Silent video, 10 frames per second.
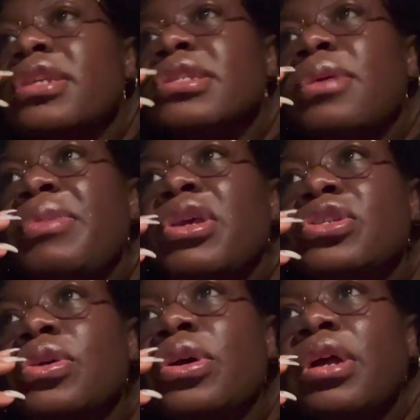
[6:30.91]
So make
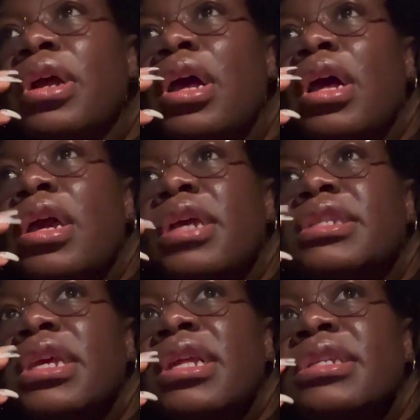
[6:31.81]
sure you're
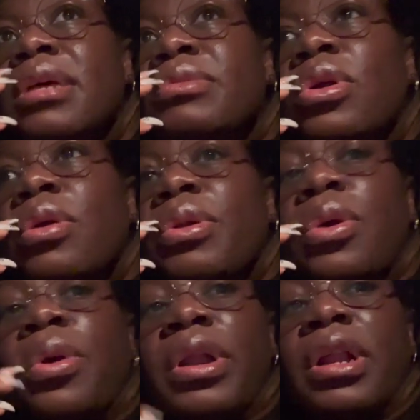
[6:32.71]
taking your time to go around the
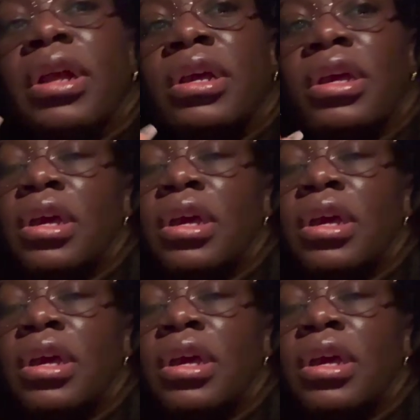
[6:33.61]
corner,